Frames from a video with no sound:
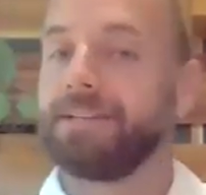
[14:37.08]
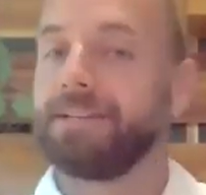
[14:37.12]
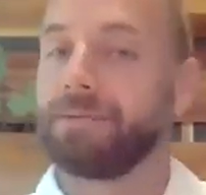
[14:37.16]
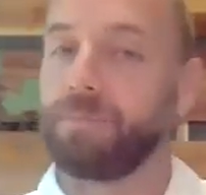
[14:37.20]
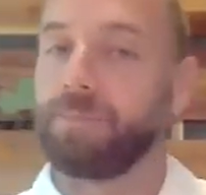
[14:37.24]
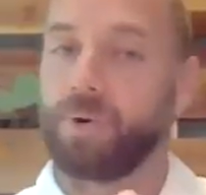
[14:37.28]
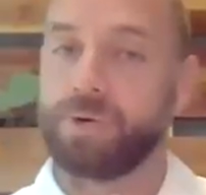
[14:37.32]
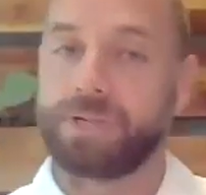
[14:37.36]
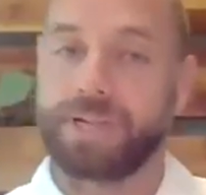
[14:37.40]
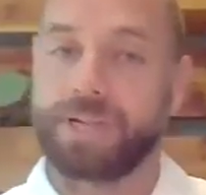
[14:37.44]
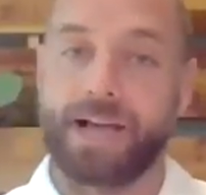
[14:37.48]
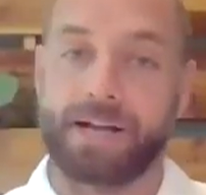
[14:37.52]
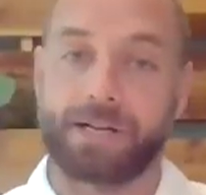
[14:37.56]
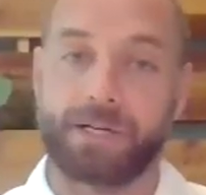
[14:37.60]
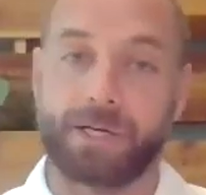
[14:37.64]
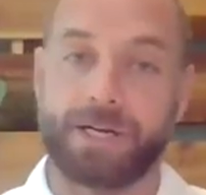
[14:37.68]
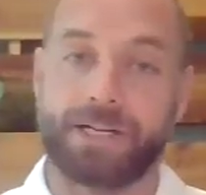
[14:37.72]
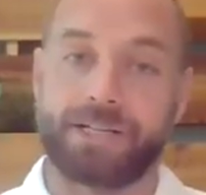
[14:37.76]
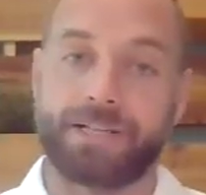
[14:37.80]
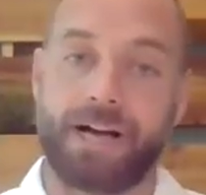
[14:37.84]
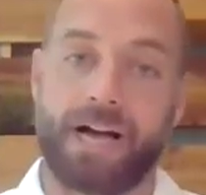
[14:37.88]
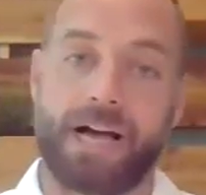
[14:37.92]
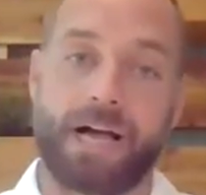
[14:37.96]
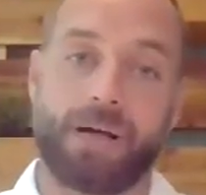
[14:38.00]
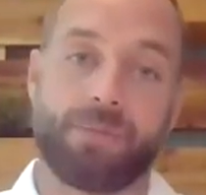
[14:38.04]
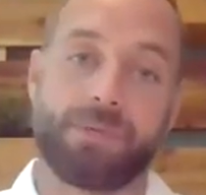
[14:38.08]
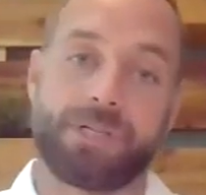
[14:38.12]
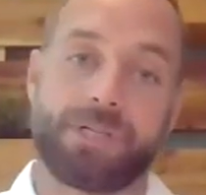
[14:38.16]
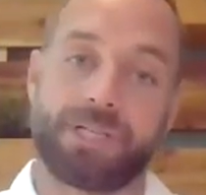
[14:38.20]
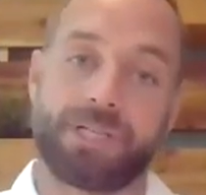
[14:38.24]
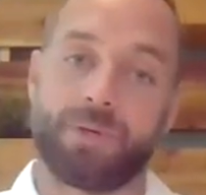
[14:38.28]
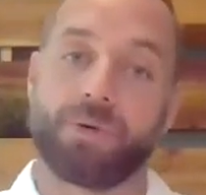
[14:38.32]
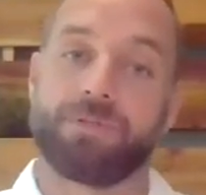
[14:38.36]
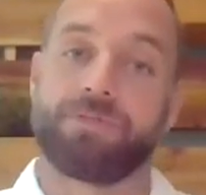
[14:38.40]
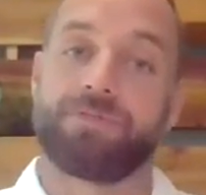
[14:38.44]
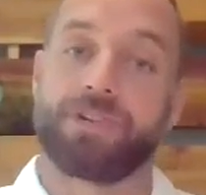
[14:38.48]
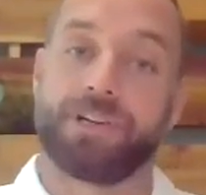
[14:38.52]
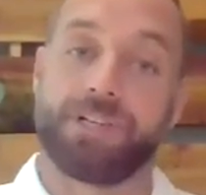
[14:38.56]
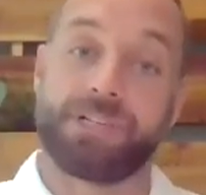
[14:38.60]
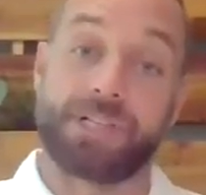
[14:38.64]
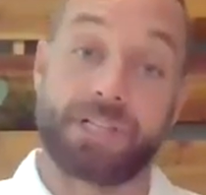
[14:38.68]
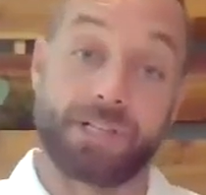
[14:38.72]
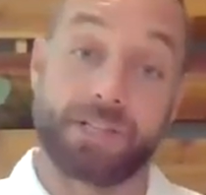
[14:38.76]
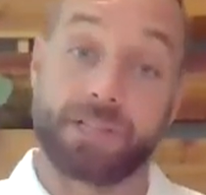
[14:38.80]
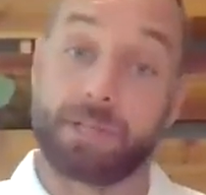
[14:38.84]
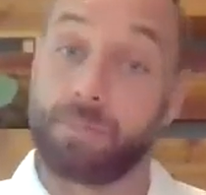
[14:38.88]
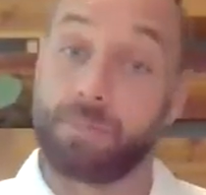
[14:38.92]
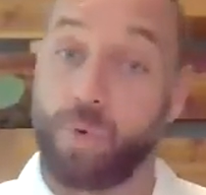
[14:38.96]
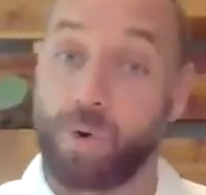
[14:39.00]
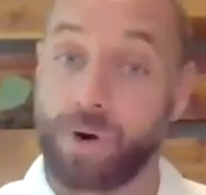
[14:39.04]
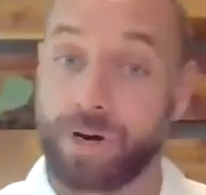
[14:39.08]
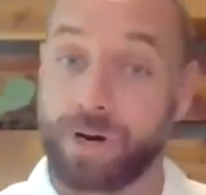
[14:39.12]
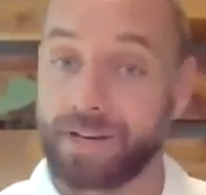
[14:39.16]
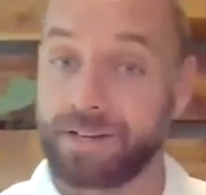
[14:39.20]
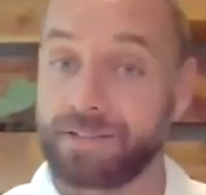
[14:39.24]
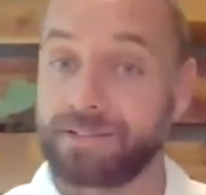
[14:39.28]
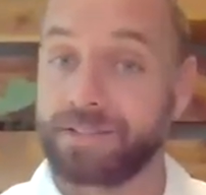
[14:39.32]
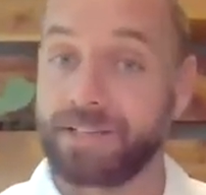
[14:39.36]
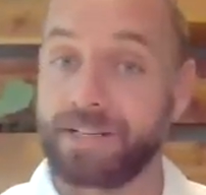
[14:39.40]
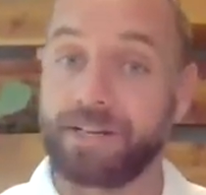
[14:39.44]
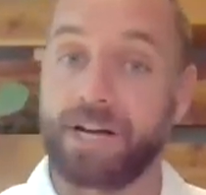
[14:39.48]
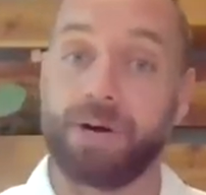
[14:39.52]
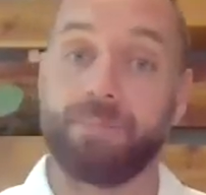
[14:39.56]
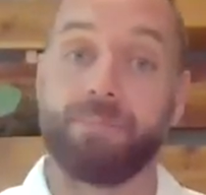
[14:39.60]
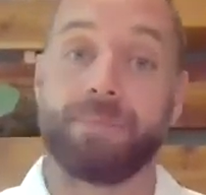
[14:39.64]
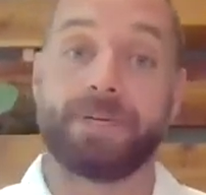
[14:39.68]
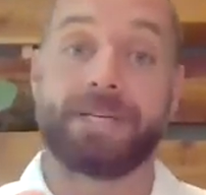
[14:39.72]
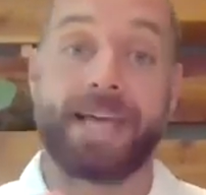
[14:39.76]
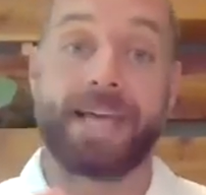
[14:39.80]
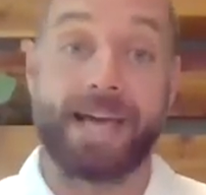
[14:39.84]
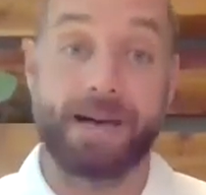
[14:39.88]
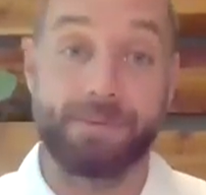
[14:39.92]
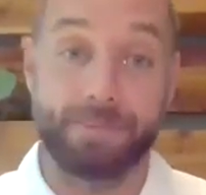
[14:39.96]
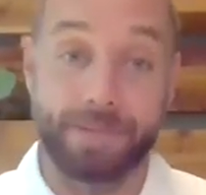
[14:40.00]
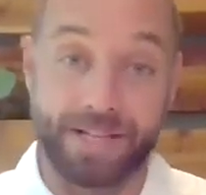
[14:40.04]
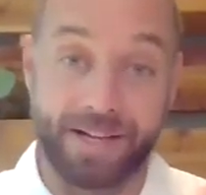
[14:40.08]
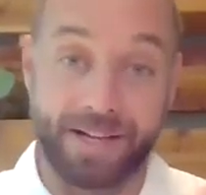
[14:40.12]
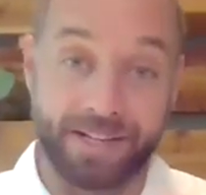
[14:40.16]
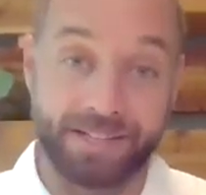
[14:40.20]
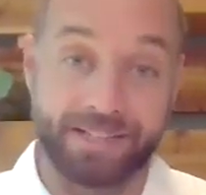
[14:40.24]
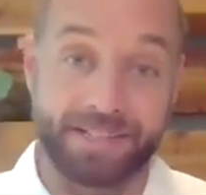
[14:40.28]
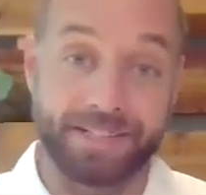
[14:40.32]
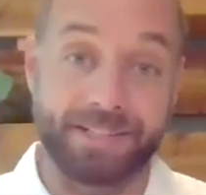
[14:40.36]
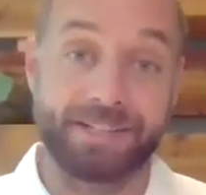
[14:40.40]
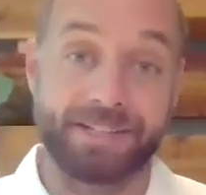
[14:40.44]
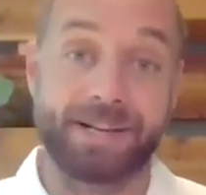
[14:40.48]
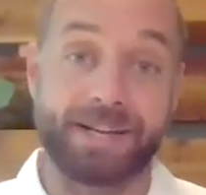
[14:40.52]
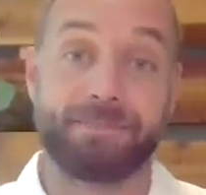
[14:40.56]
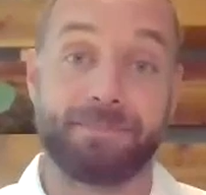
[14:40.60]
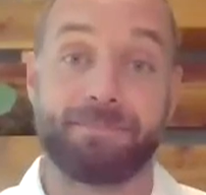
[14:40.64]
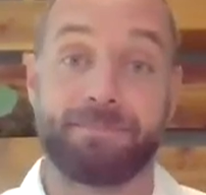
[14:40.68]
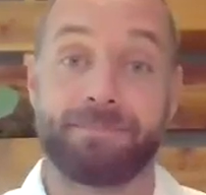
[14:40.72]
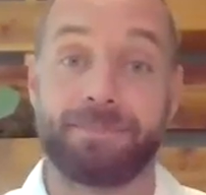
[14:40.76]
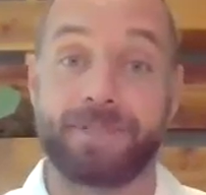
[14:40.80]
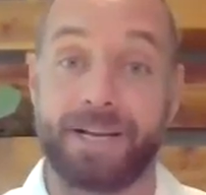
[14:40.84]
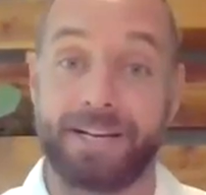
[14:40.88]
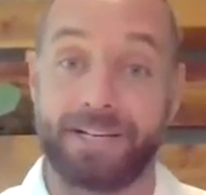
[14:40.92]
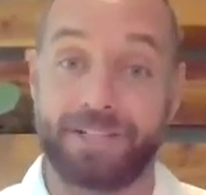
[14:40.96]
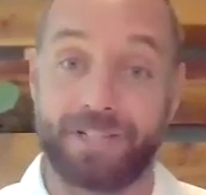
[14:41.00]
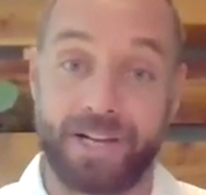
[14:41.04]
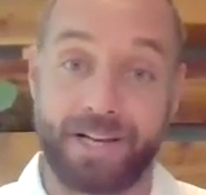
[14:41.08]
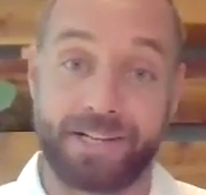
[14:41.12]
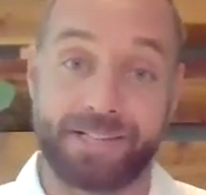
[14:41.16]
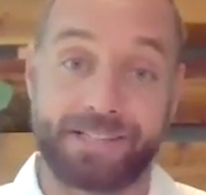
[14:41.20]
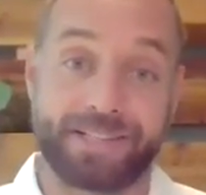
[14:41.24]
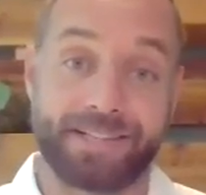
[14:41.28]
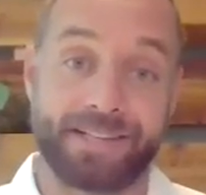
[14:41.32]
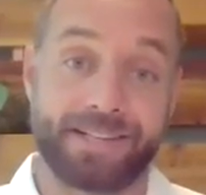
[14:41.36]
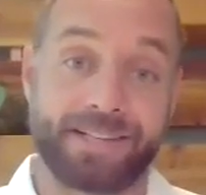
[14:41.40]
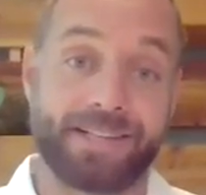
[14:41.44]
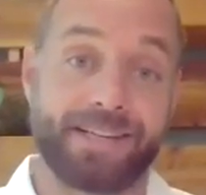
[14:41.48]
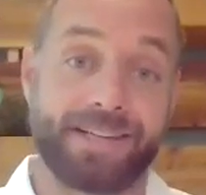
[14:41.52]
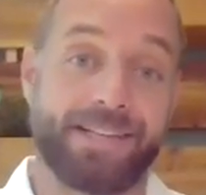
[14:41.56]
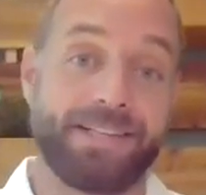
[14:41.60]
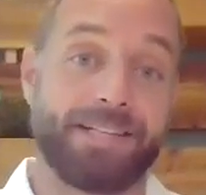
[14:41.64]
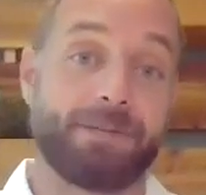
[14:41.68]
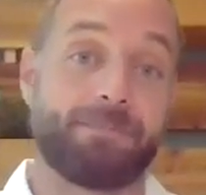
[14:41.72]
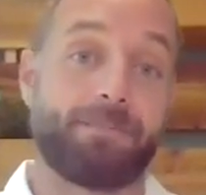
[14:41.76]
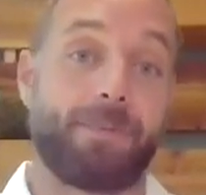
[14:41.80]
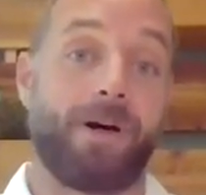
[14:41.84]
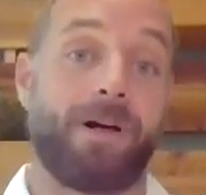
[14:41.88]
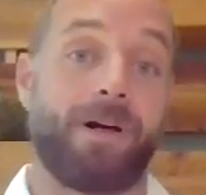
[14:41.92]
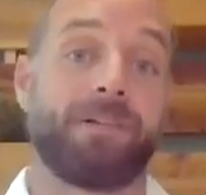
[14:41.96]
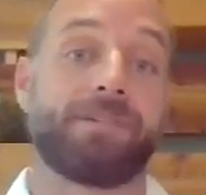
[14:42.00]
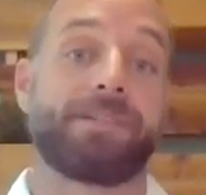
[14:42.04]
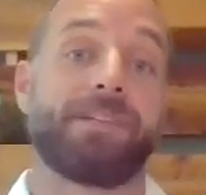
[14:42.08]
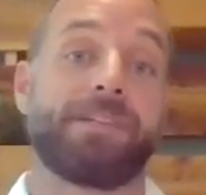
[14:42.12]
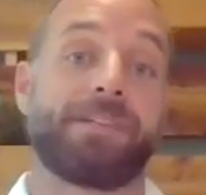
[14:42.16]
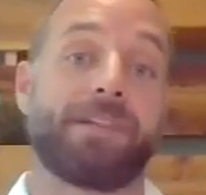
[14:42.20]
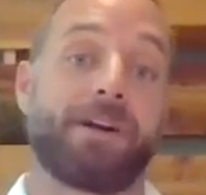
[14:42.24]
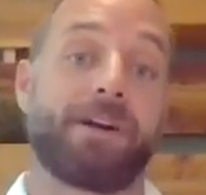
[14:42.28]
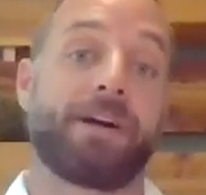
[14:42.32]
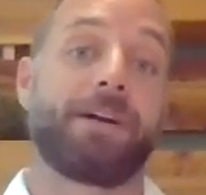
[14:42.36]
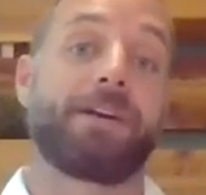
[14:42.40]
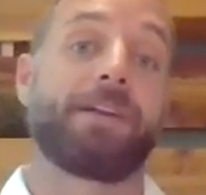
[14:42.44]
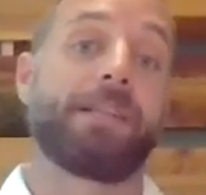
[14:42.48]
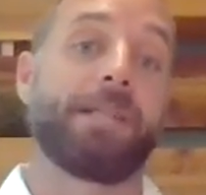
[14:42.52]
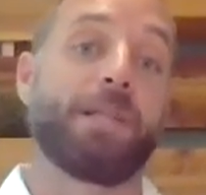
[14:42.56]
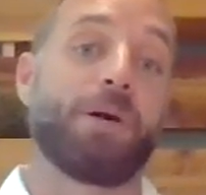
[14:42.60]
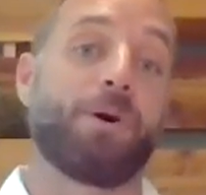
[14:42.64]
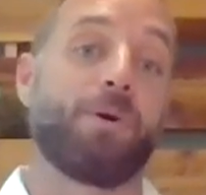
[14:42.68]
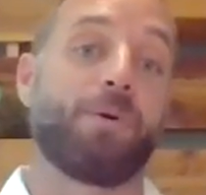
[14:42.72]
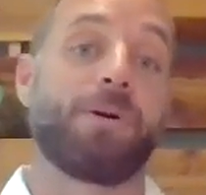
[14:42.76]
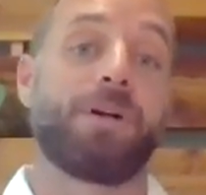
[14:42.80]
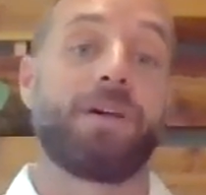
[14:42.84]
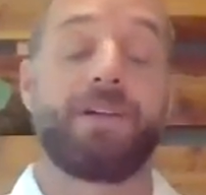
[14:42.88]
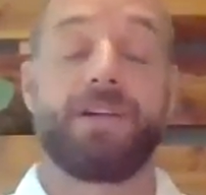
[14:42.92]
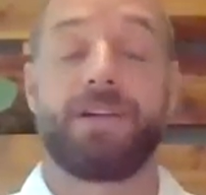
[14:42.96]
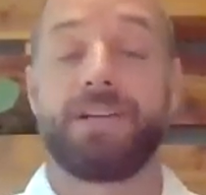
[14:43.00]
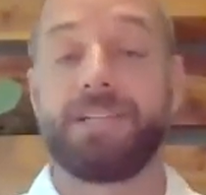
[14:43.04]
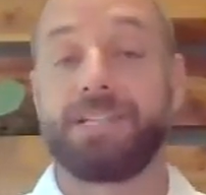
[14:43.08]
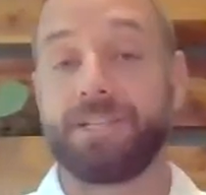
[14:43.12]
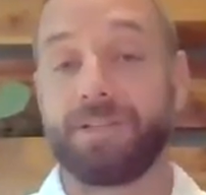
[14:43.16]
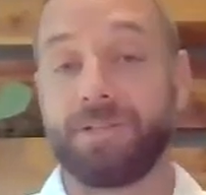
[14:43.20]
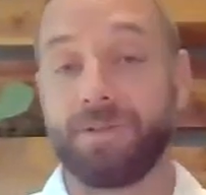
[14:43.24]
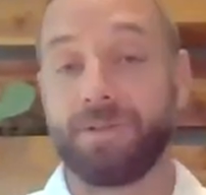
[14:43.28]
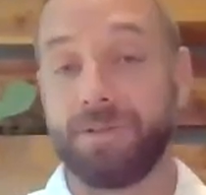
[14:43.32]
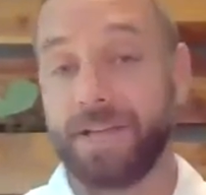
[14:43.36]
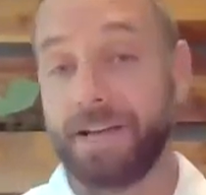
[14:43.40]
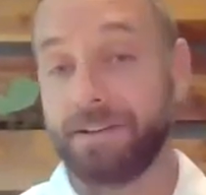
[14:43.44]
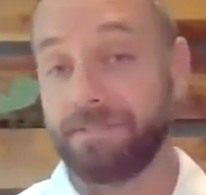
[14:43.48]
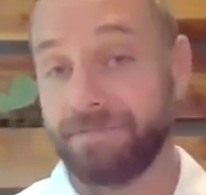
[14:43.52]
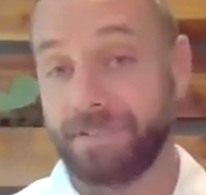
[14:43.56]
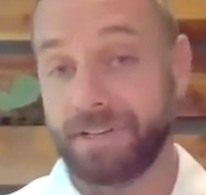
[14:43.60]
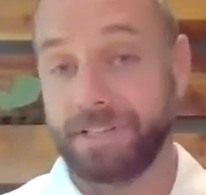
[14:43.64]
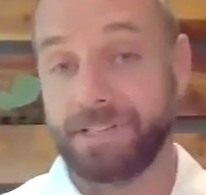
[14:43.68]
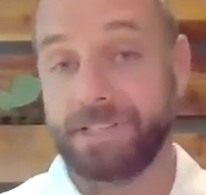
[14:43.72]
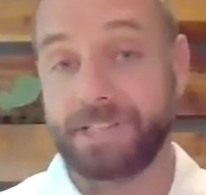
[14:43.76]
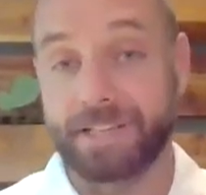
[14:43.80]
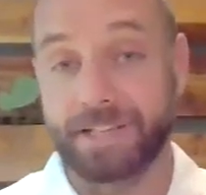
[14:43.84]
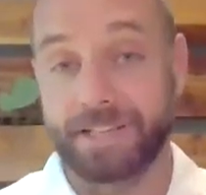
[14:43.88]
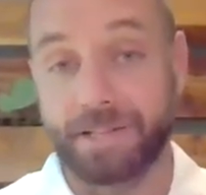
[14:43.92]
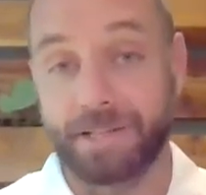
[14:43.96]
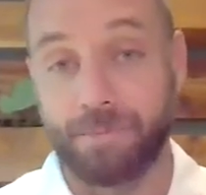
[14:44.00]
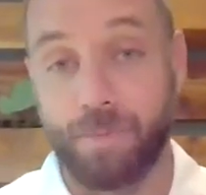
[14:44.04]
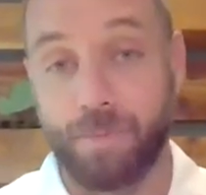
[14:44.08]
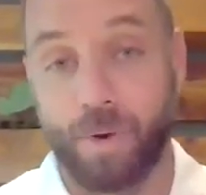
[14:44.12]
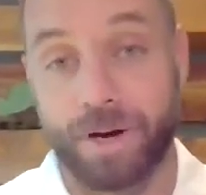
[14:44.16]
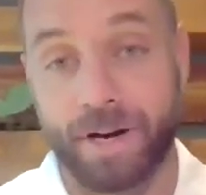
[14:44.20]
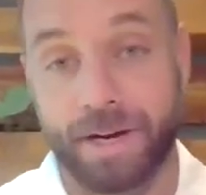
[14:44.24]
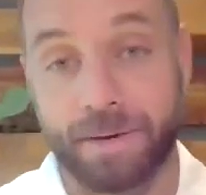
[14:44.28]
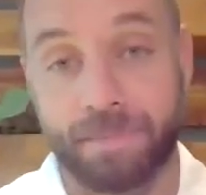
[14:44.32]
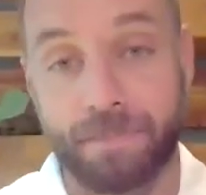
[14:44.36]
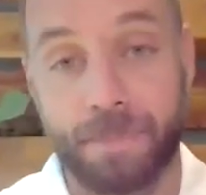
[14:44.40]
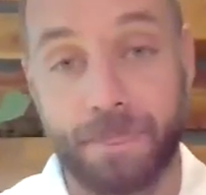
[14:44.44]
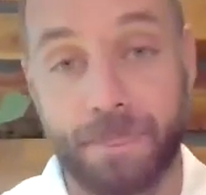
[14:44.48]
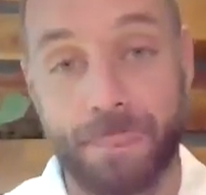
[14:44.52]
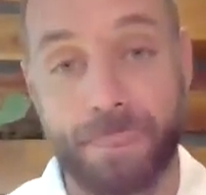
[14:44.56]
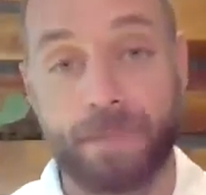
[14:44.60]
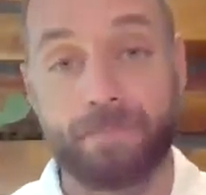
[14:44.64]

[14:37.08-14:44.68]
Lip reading: Most accurate time is to do it first thing in the morning. You're not metabolizing, you're not digesting, and your pulse is already low. So do that first thing in the morning.